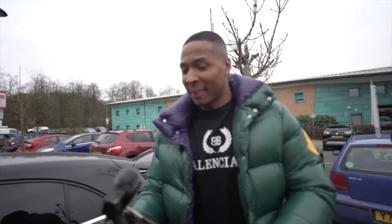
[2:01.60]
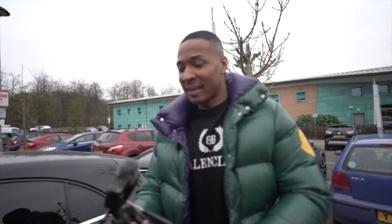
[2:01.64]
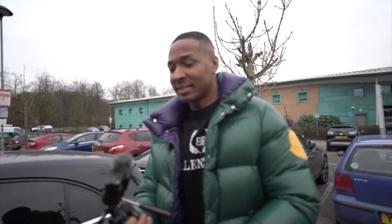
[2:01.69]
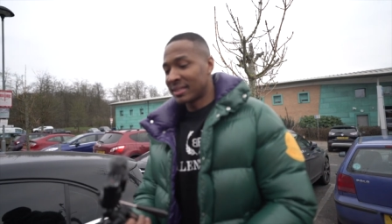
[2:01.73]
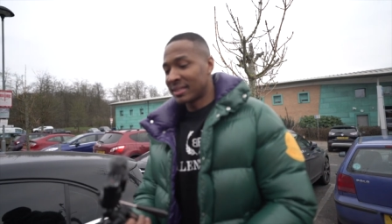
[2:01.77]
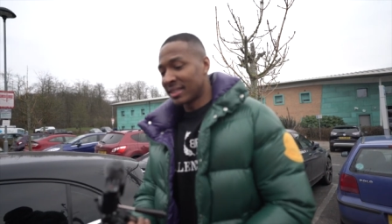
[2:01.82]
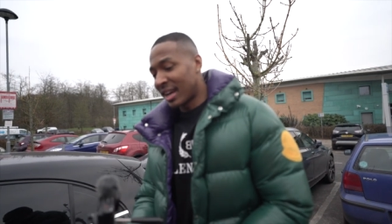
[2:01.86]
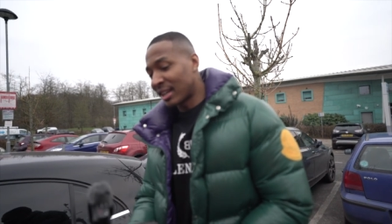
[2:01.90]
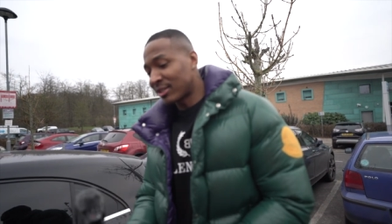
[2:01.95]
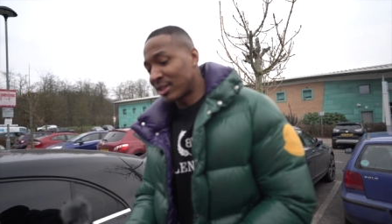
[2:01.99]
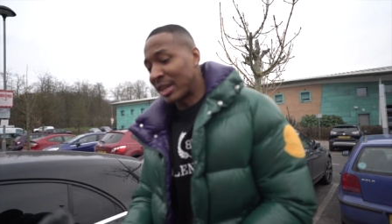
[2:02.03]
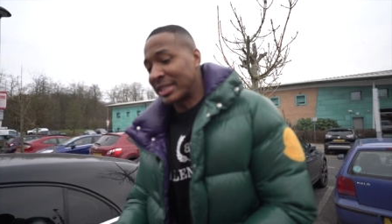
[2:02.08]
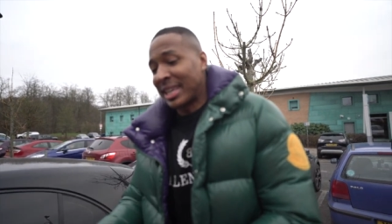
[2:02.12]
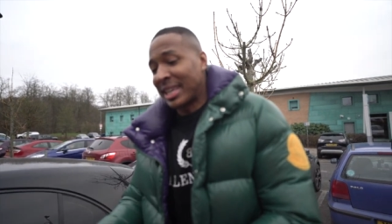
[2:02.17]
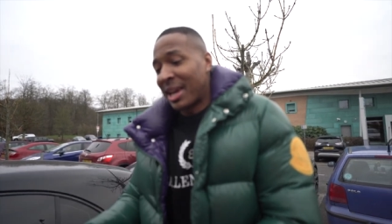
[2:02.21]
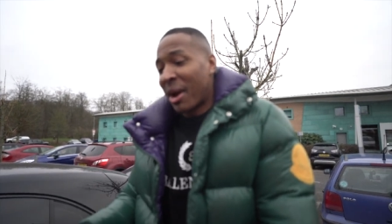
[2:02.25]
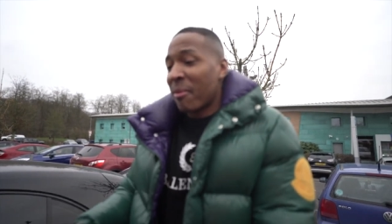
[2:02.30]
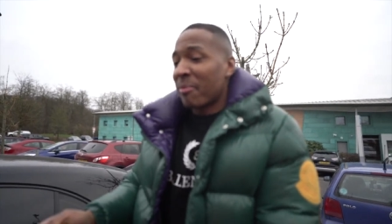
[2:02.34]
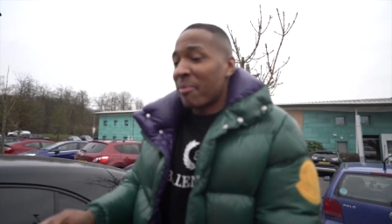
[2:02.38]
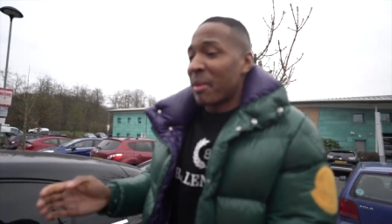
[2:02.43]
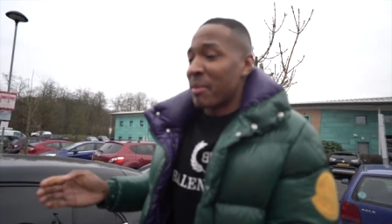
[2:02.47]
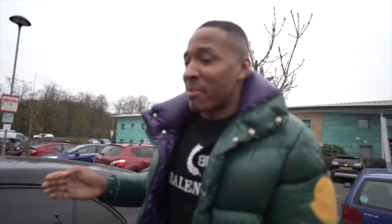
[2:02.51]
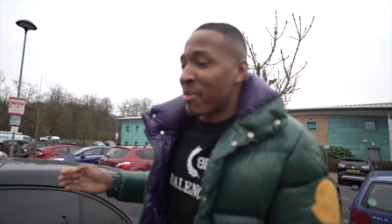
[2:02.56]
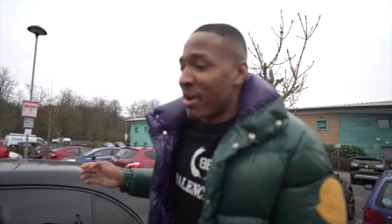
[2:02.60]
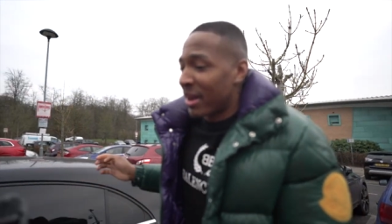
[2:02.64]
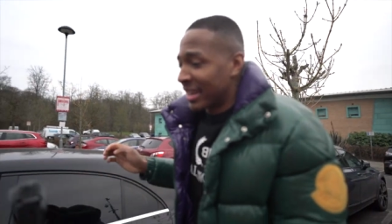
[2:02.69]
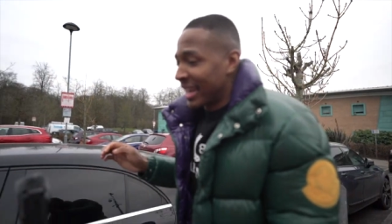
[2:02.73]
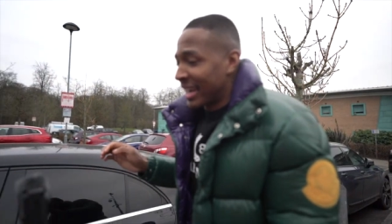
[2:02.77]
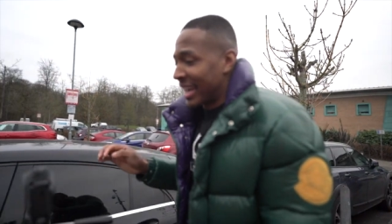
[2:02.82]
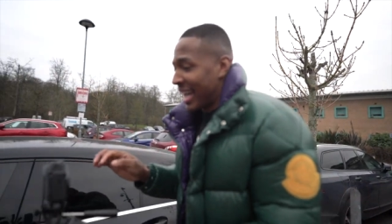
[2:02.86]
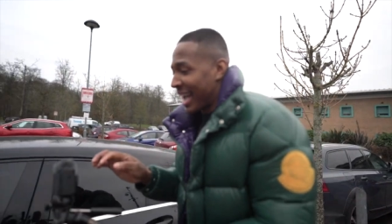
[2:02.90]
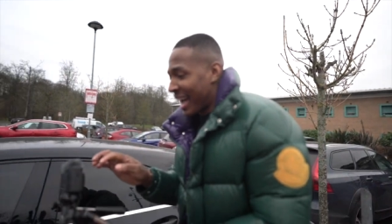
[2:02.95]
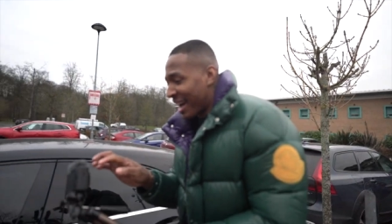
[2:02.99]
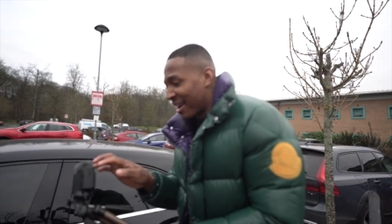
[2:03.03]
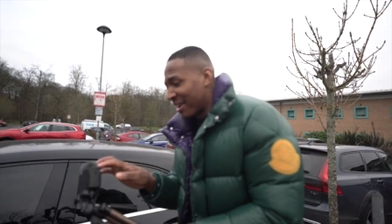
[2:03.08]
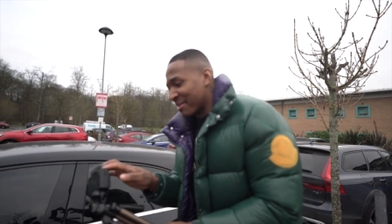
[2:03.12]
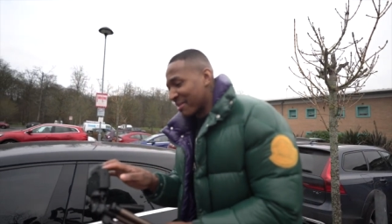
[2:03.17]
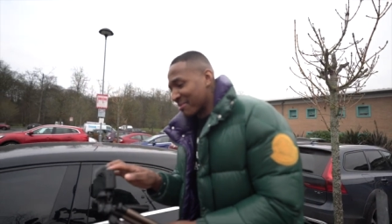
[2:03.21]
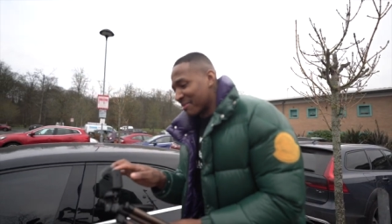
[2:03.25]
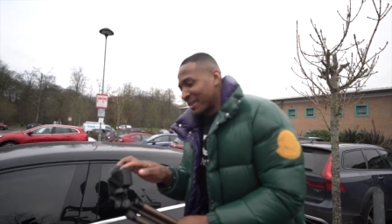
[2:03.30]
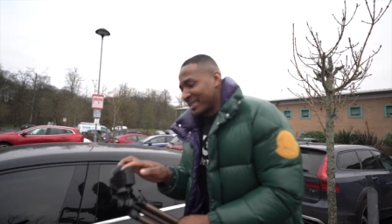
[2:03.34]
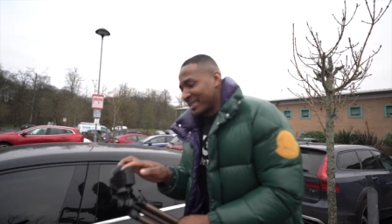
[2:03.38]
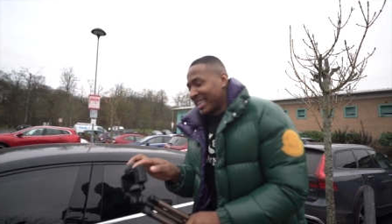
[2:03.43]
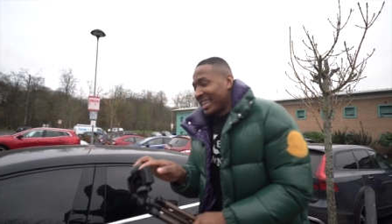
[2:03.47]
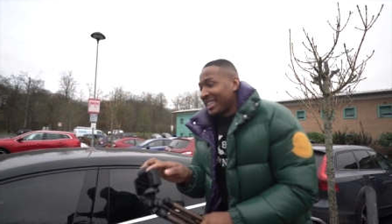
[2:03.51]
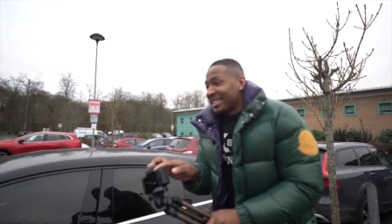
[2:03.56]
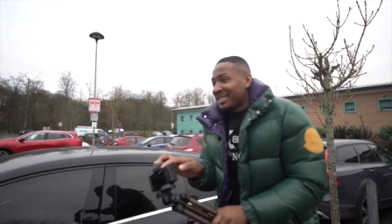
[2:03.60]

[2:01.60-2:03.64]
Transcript: Listen, I tried to help a brother out, but they